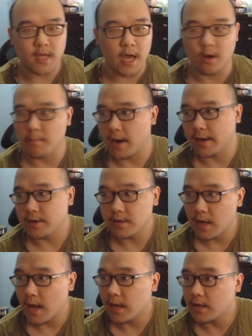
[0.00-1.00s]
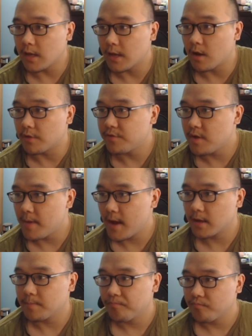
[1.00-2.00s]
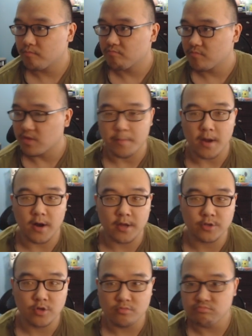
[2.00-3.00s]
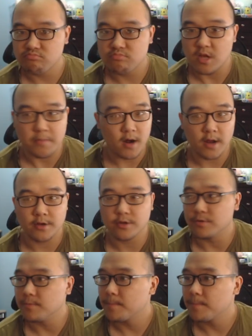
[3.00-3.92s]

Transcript: I don't mind any and all feedback. The better I can do, the better I can do.